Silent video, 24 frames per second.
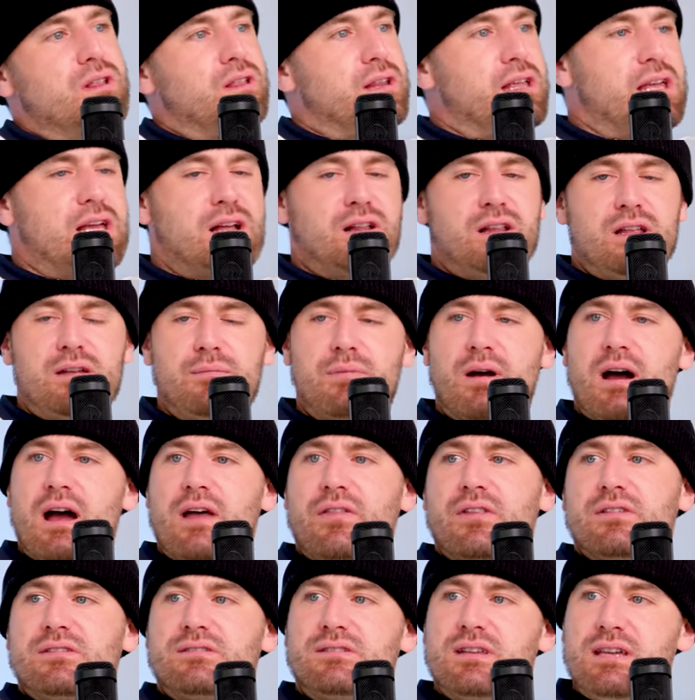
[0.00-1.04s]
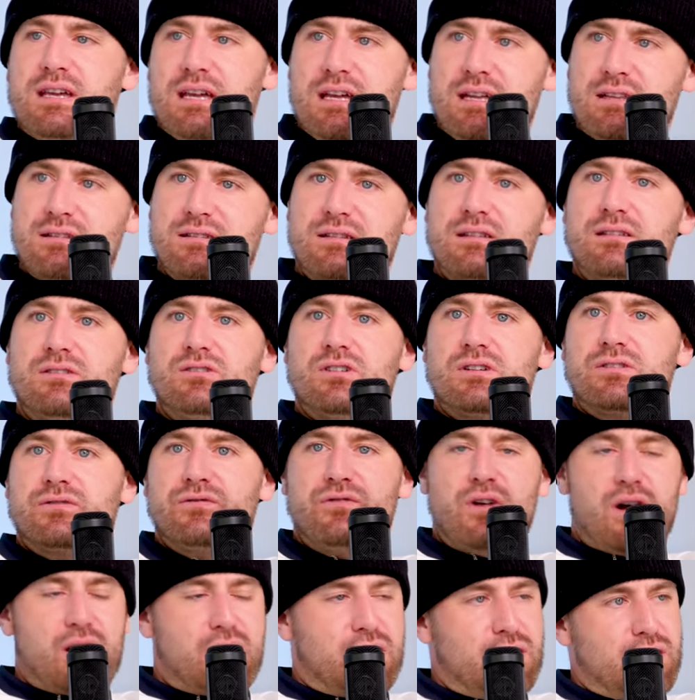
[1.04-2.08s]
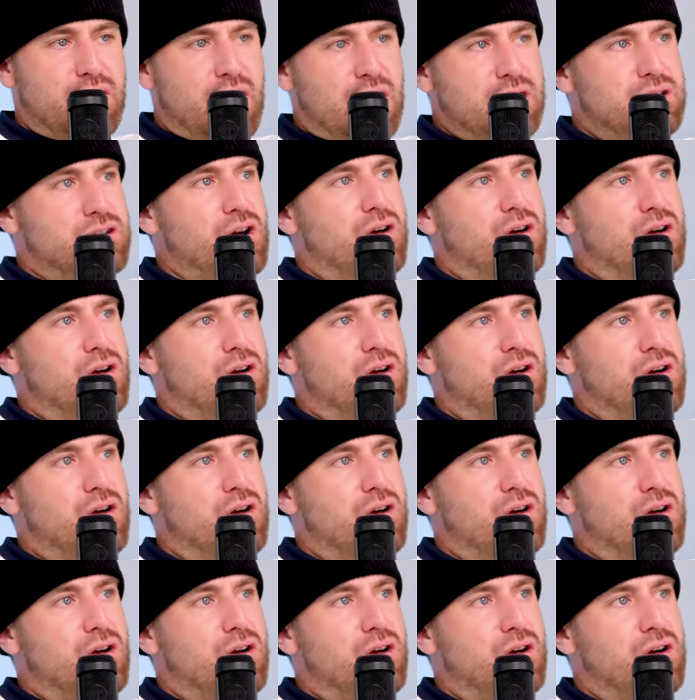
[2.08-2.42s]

legally behind the scenes and just fucking like,